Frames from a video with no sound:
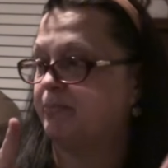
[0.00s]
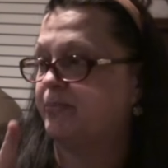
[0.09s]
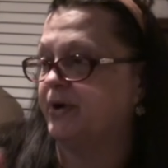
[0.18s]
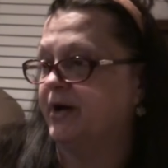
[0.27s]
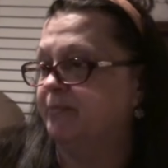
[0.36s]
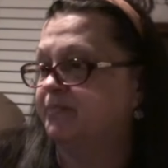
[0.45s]

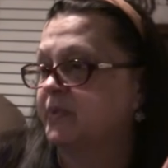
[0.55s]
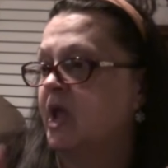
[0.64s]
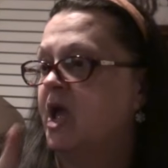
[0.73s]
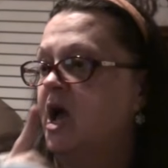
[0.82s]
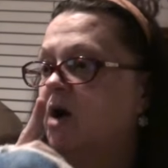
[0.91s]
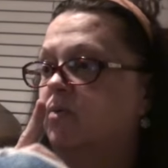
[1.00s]
But
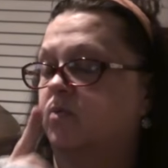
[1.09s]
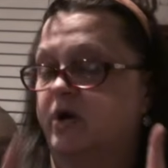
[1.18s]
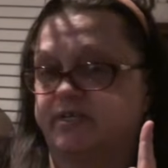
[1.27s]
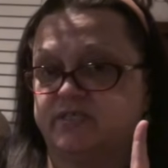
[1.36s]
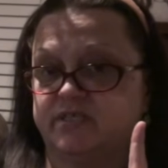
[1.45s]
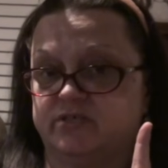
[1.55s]

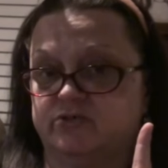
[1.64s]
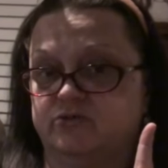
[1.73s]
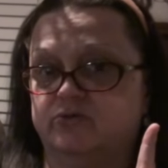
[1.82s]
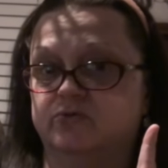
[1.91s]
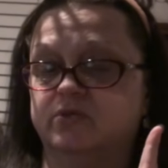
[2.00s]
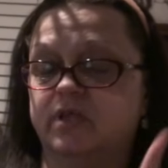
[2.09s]
wanted to